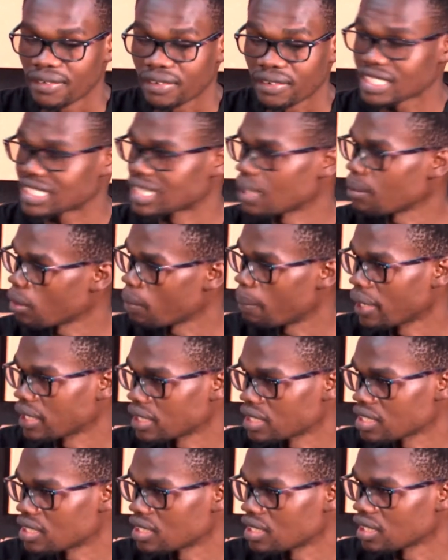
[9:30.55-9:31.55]
For example,
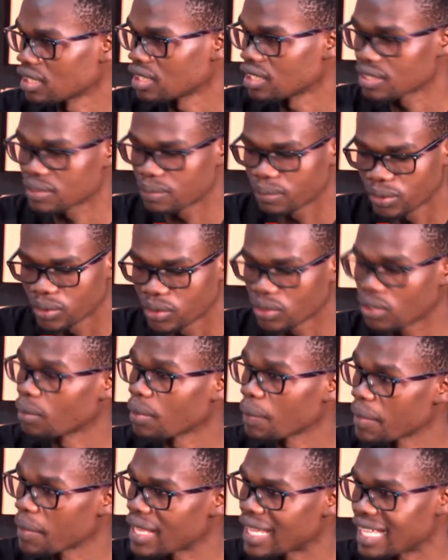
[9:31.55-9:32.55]
purchasing this book or
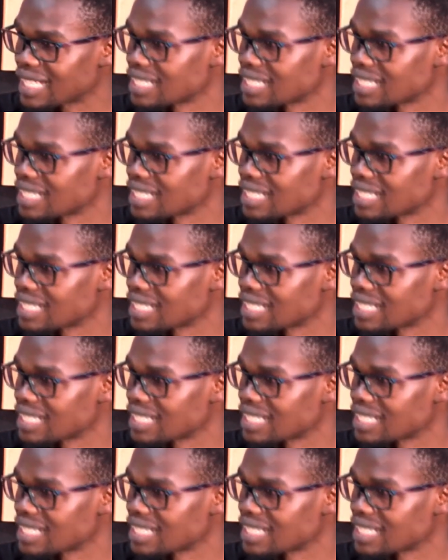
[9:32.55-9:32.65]
maybe